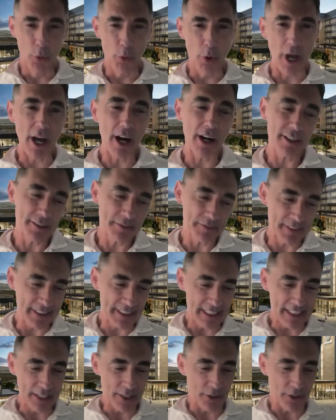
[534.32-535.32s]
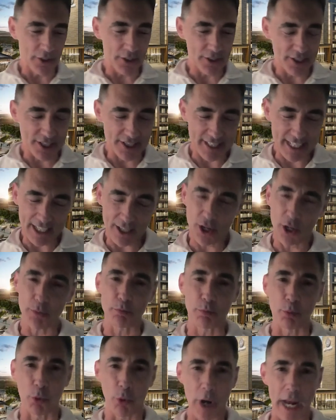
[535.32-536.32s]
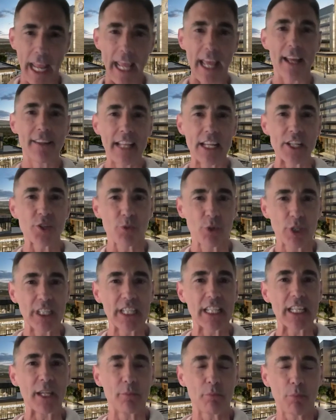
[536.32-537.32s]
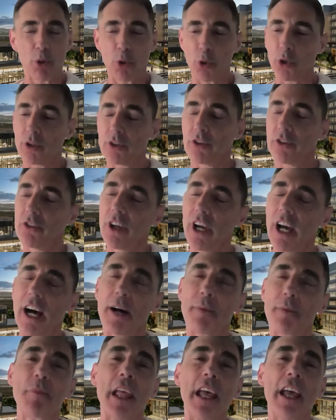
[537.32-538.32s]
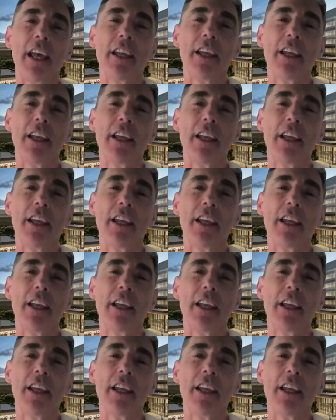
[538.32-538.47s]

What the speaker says: Well, there's this thing called brand that's really important. I'll